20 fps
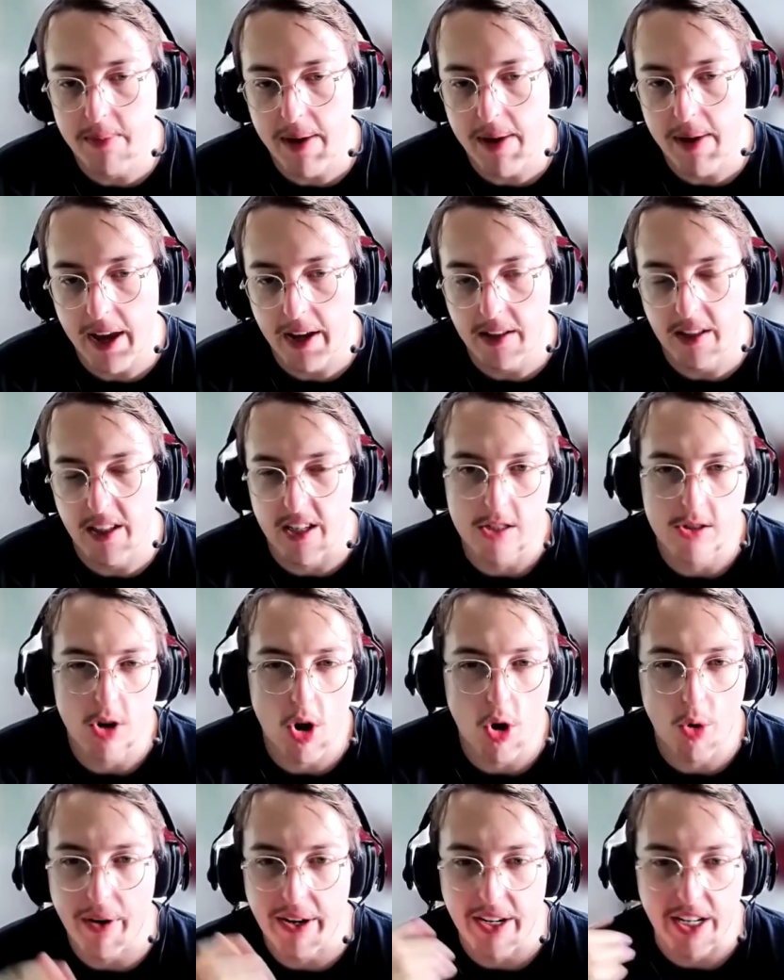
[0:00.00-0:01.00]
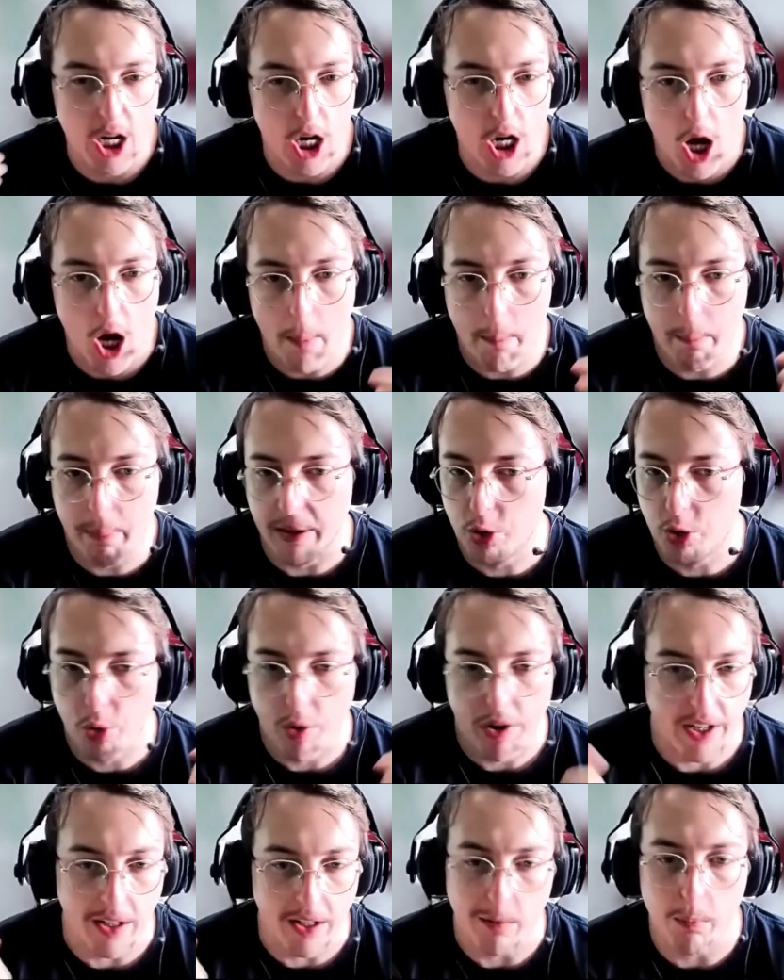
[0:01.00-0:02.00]
back, he's already up and
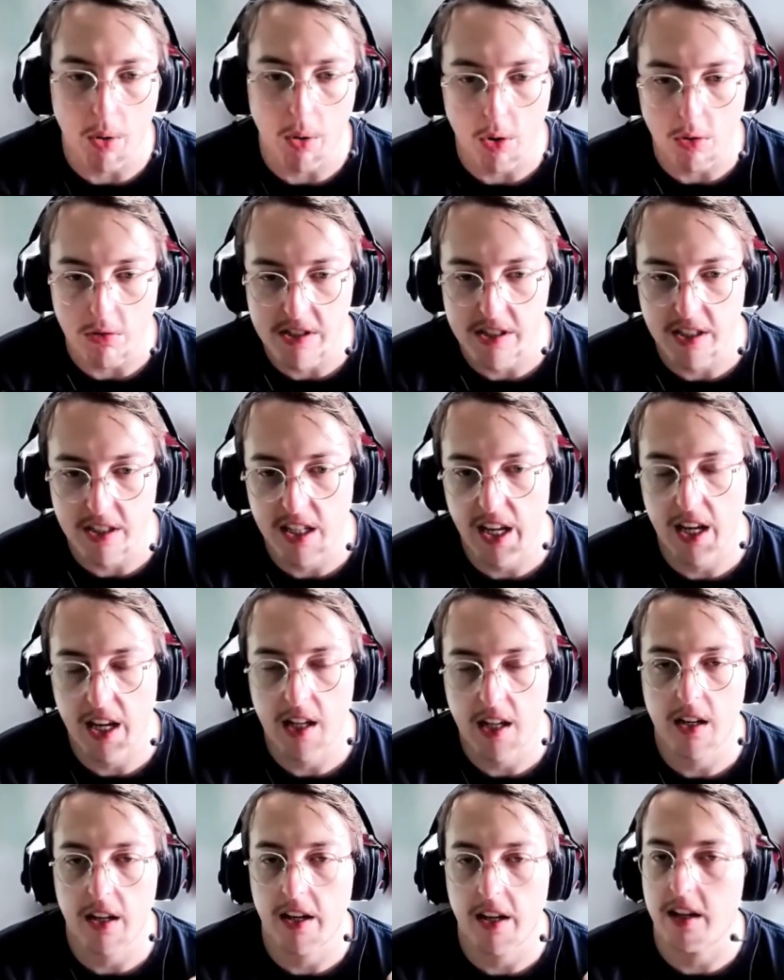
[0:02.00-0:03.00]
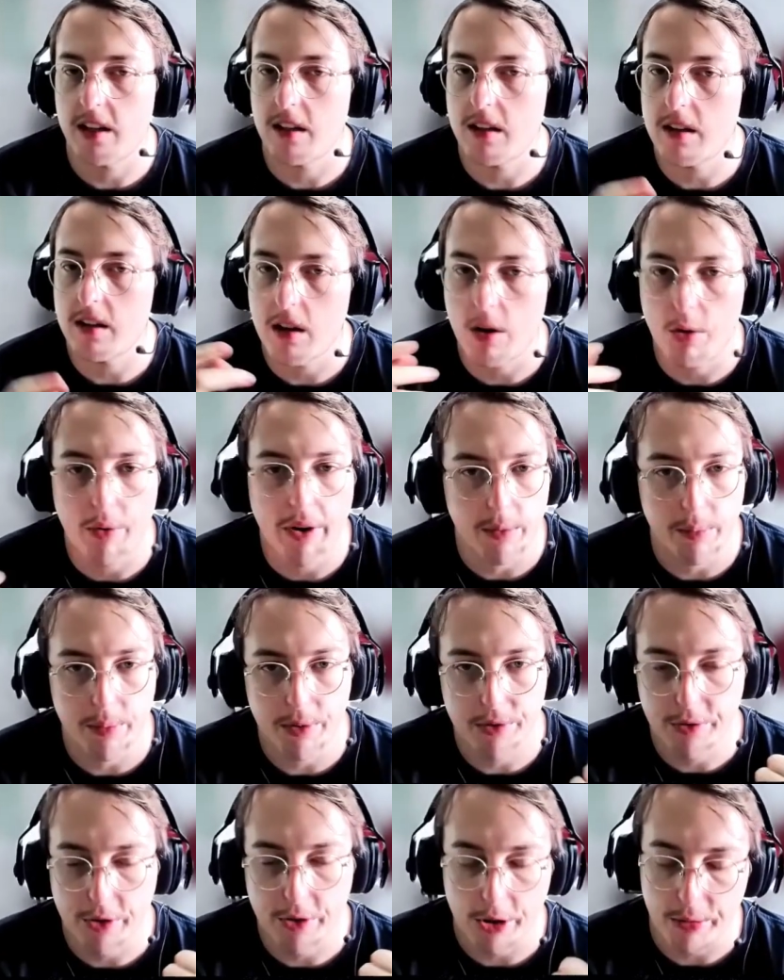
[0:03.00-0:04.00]
trading blows again and already
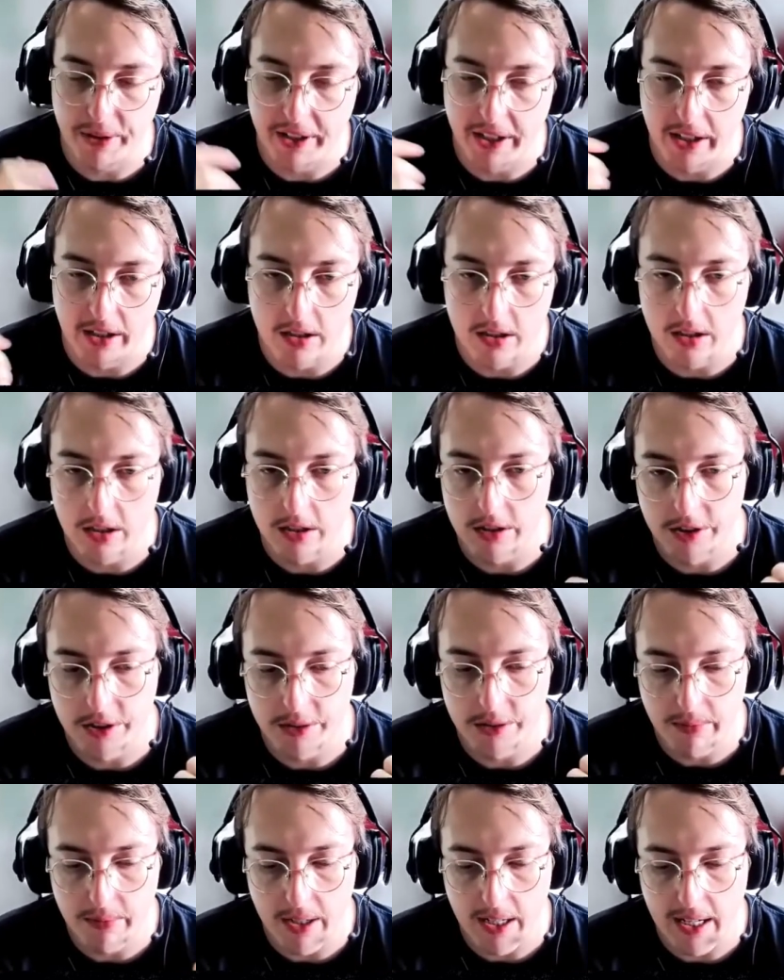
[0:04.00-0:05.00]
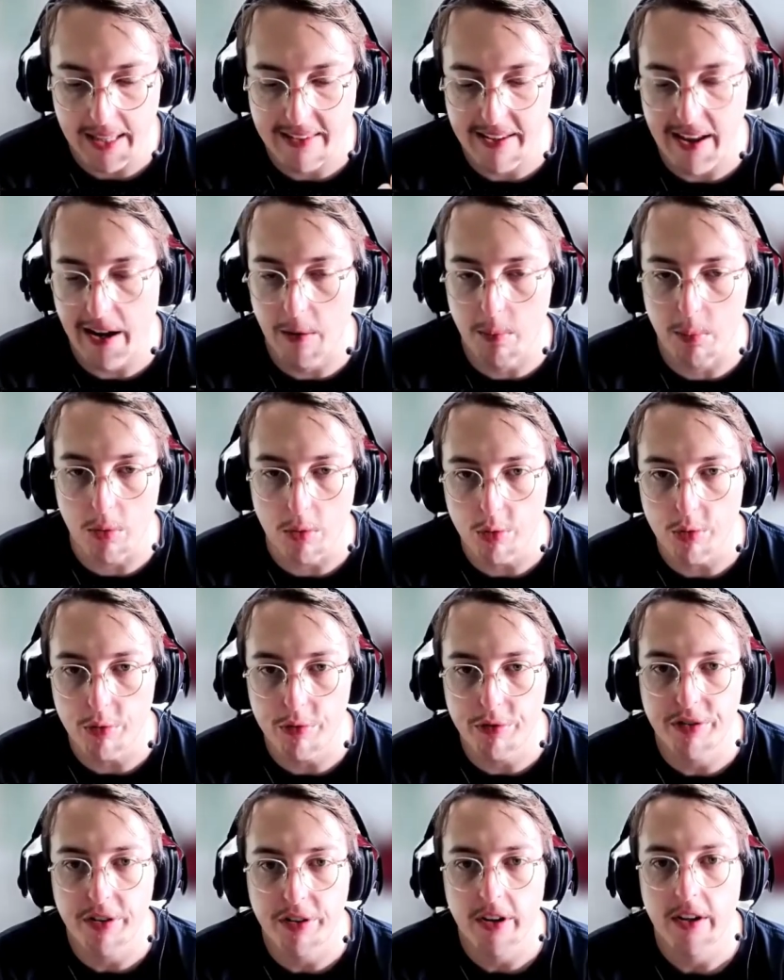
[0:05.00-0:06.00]
performing another attack
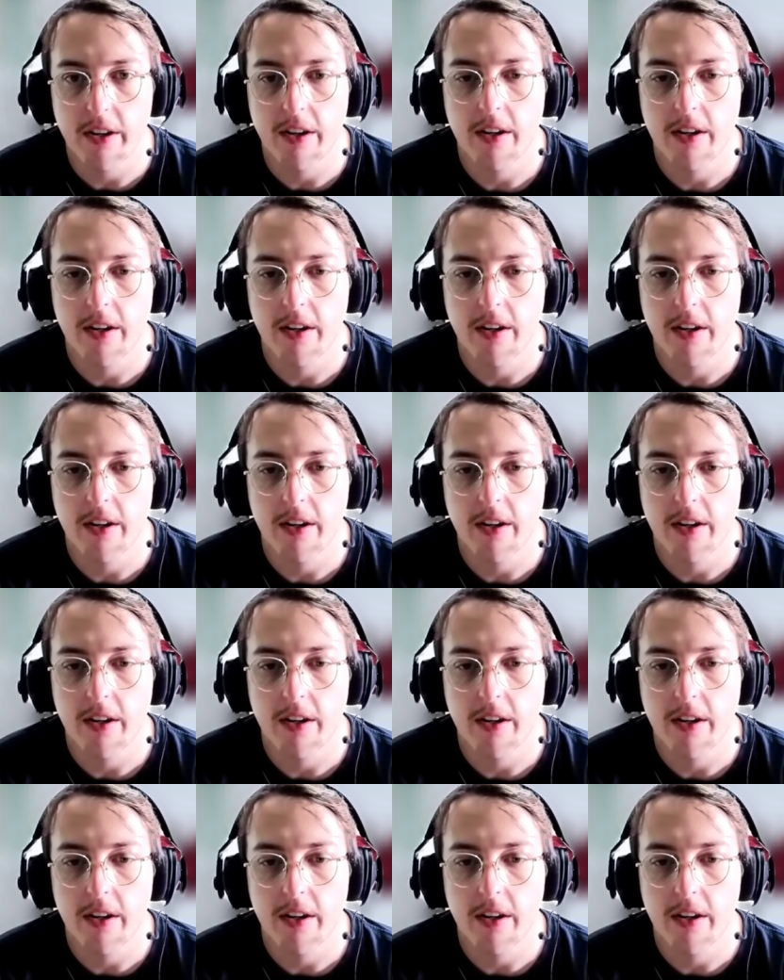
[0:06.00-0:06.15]
move.